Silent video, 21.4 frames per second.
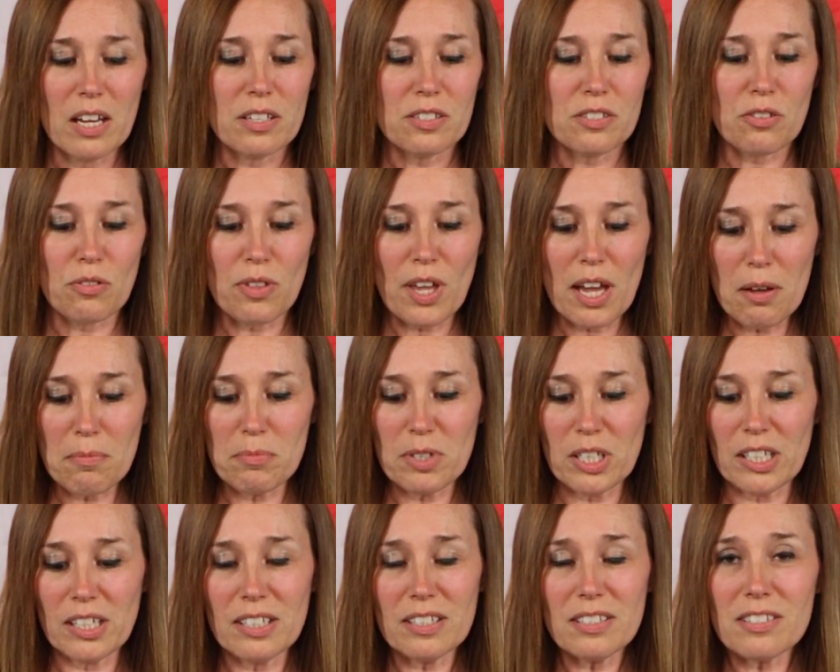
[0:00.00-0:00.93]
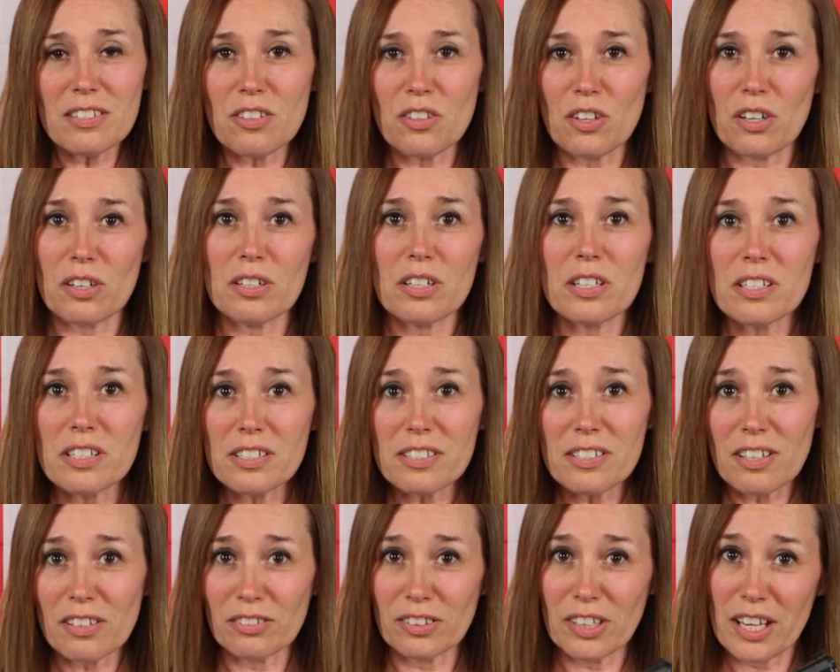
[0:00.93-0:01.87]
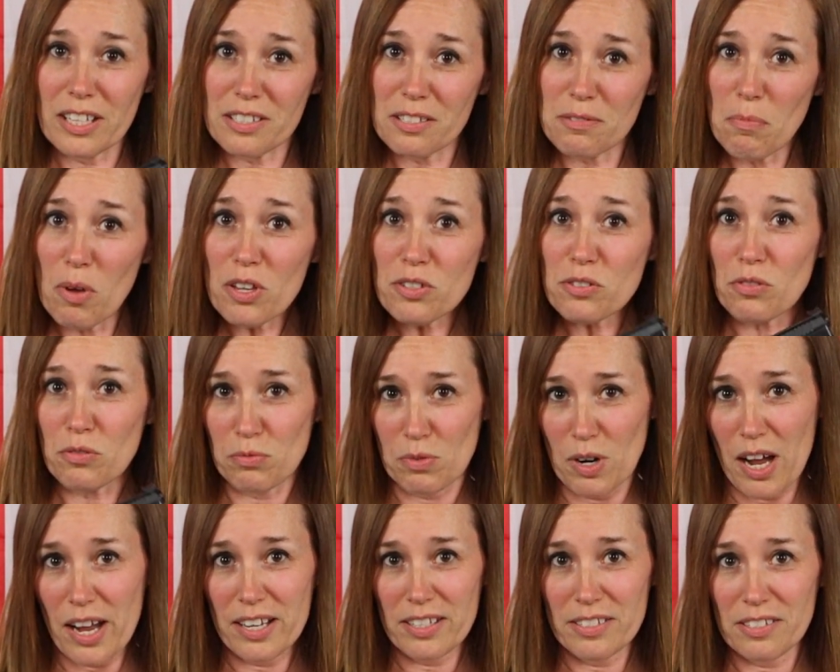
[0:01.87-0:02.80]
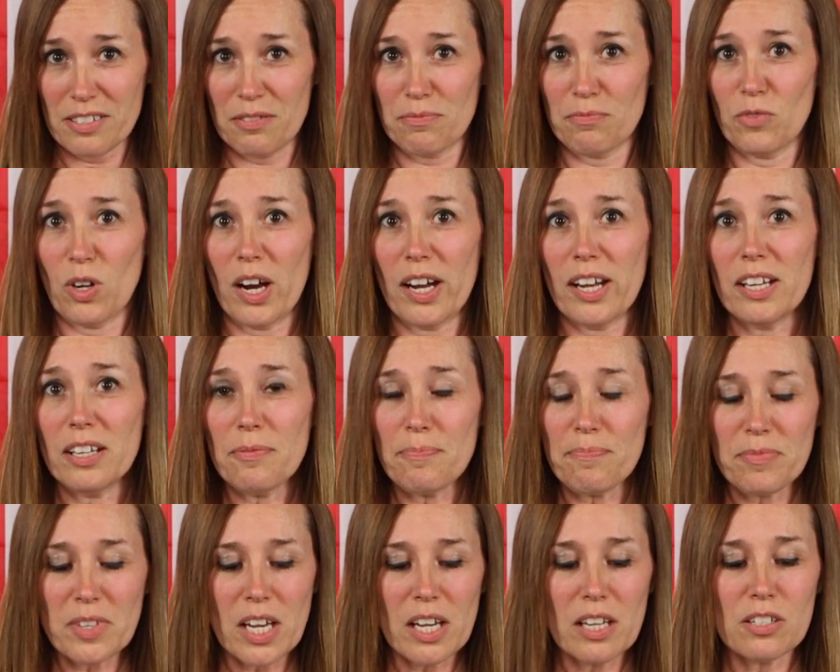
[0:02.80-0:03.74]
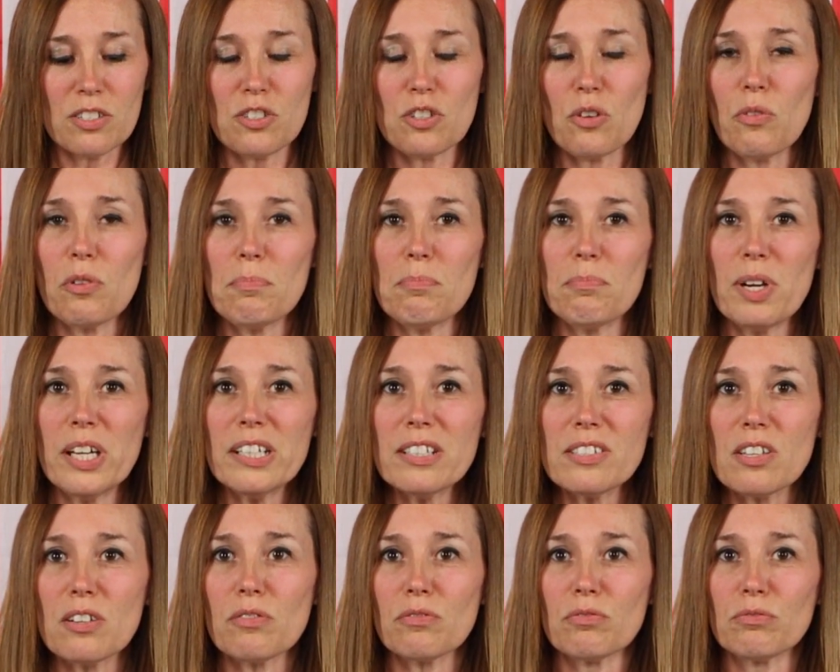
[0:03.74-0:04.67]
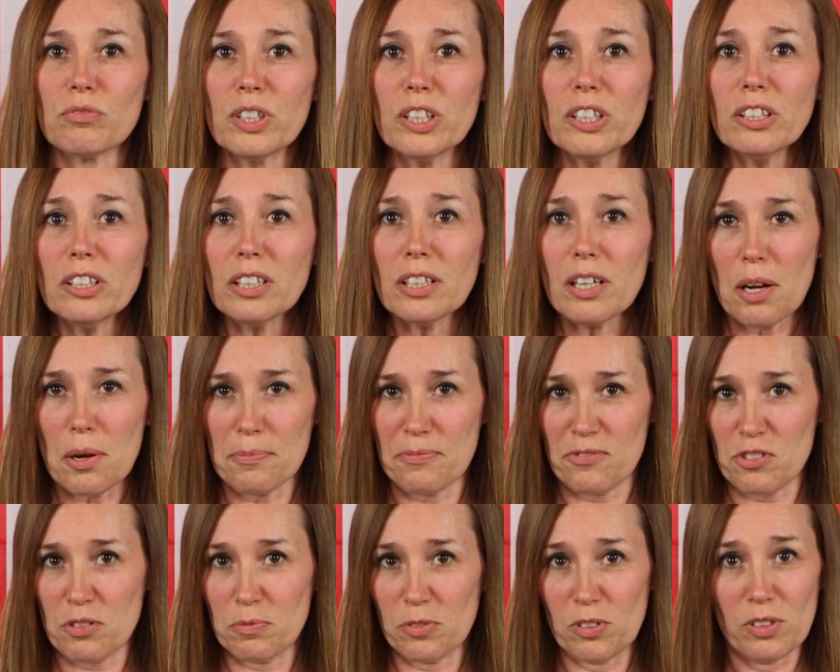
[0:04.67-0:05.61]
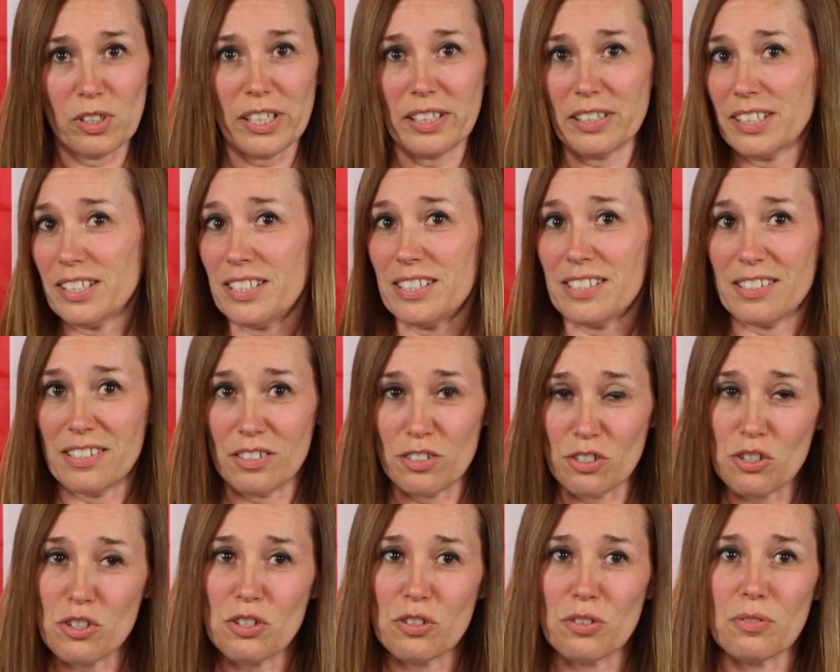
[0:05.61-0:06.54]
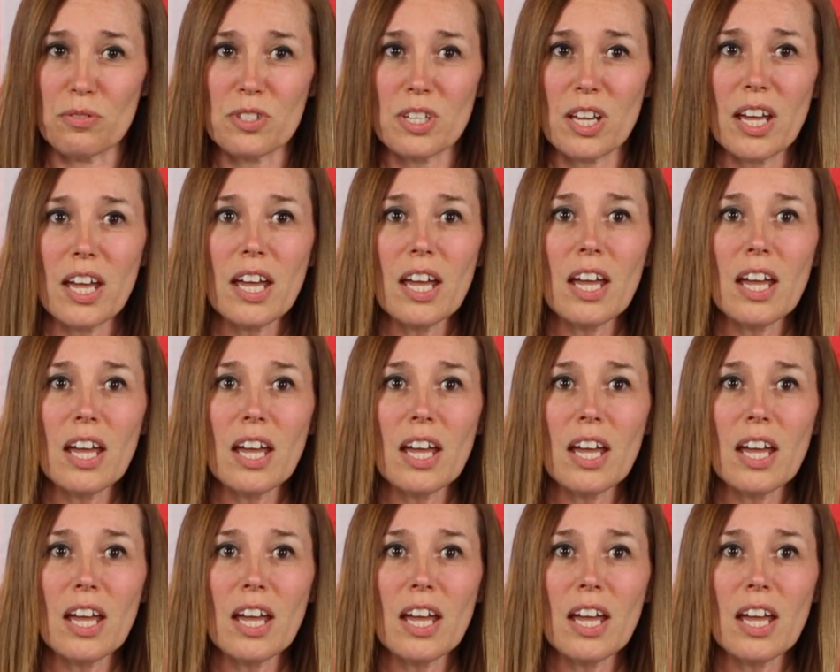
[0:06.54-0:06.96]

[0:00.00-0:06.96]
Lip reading: So that means there is less muzzle rise, right? So it makes it really comfortable and easy to shoot.